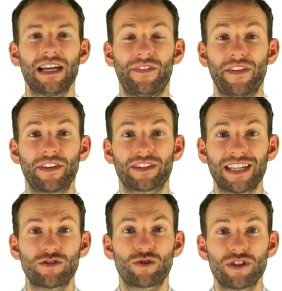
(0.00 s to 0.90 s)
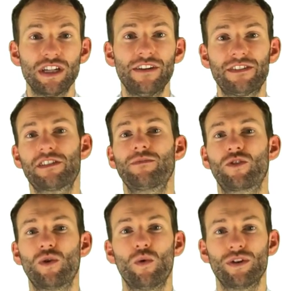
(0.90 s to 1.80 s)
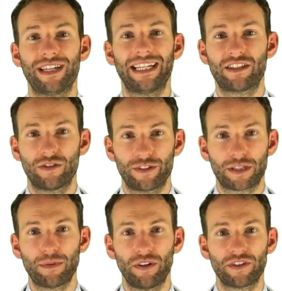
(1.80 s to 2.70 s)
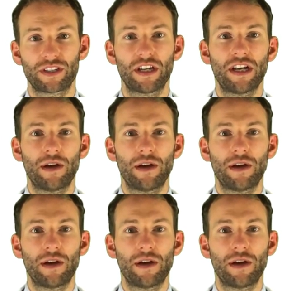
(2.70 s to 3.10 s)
And then the central nervous system coordinates the response